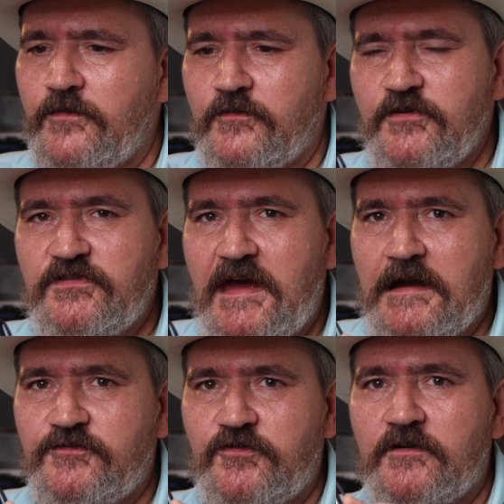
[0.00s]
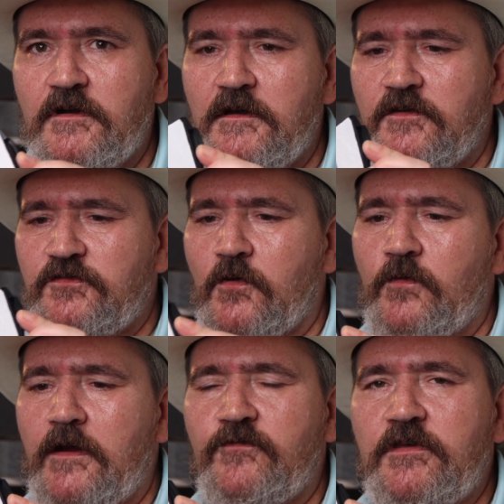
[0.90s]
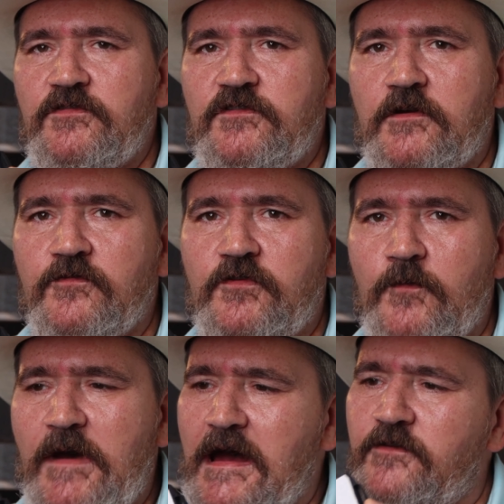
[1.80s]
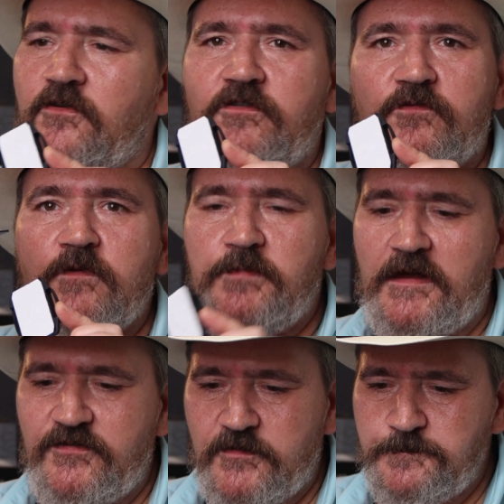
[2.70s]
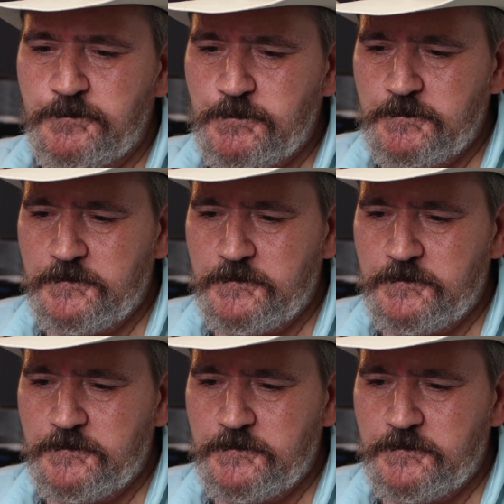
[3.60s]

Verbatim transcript: They're just extra, so whenever these stickers go bad, you can just replace them.